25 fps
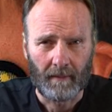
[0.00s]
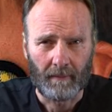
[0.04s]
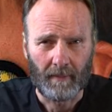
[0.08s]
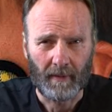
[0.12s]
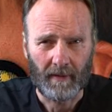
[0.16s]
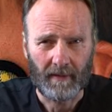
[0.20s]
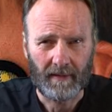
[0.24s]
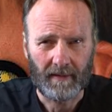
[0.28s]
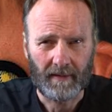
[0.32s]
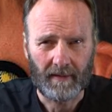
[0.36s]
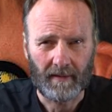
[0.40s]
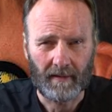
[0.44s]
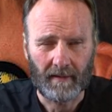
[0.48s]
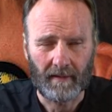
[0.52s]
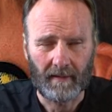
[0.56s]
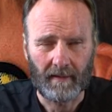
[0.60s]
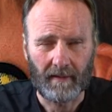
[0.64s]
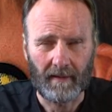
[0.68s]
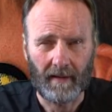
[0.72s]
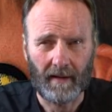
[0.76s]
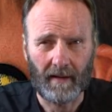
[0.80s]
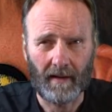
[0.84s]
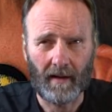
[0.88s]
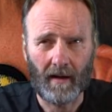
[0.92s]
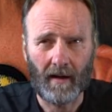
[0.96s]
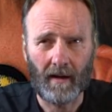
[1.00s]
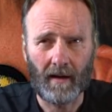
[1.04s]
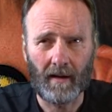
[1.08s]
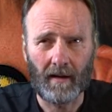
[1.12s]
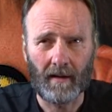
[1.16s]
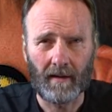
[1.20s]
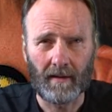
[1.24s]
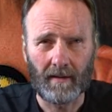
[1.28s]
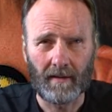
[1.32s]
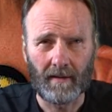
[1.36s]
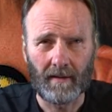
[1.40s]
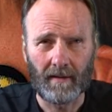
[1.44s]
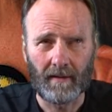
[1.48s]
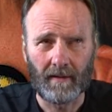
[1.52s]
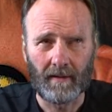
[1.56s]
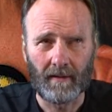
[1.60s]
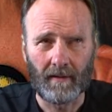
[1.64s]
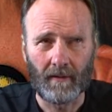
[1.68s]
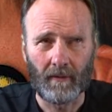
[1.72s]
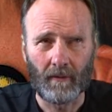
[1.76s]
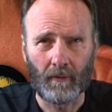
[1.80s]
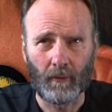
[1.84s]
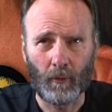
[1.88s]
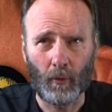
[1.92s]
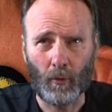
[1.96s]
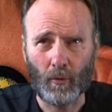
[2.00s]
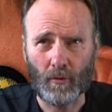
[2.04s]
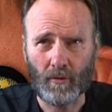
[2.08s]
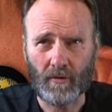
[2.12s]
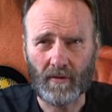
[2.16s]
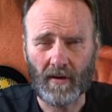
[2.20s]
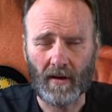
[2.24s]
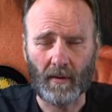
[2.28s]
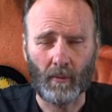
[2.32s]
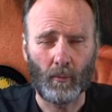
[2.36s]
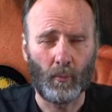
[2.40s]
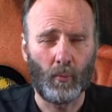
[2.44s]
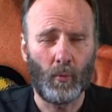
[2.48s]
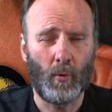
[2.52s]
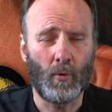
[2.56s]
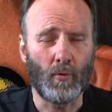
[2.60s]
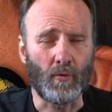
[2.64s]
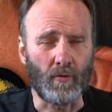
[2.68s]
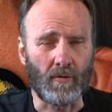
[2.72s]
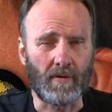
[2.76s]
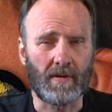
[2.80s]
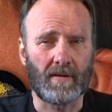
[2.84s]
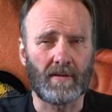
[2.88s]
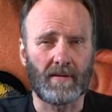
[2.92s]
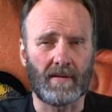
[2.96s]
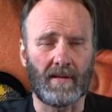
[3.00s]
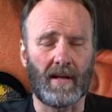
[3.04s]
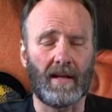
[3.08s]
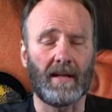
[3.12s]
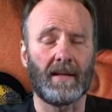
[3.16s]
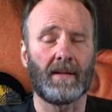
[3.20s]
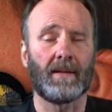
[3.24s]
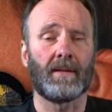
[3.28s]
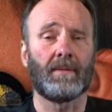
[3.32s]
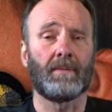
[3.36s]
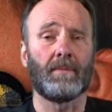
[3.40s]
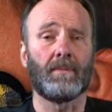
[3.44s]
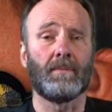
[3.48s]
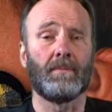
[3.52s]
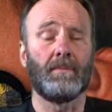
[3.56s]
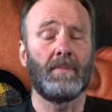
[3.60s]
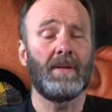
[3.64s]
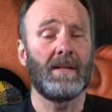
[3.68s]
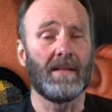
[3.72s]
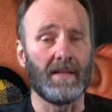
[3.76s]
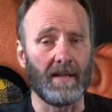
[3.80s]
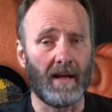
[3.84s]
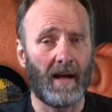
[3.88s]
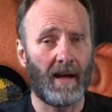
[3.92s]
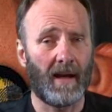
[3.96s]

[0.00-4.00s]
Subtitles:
But there are those that won't, like me.